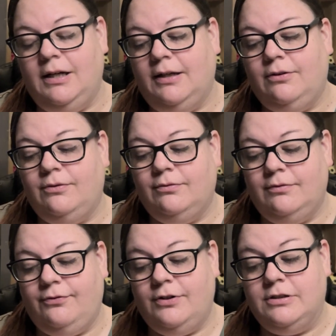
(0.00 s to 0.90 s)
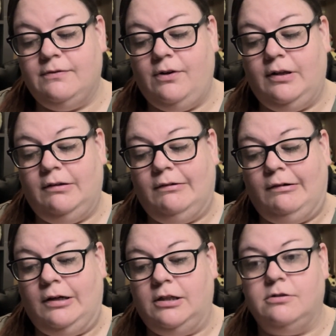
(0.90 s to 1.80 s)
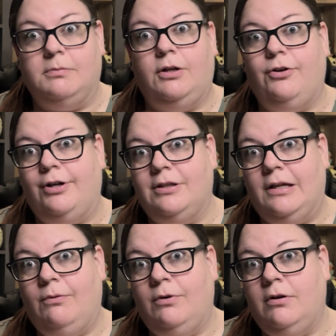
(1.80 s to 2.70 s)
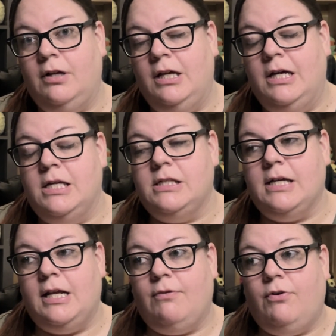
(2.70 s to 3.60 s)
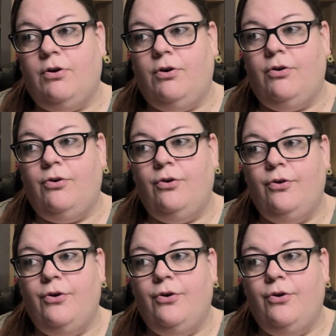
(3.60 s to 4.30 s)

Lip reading: I don't. First of all, I don't know how to use my Cricut that well. Second of all,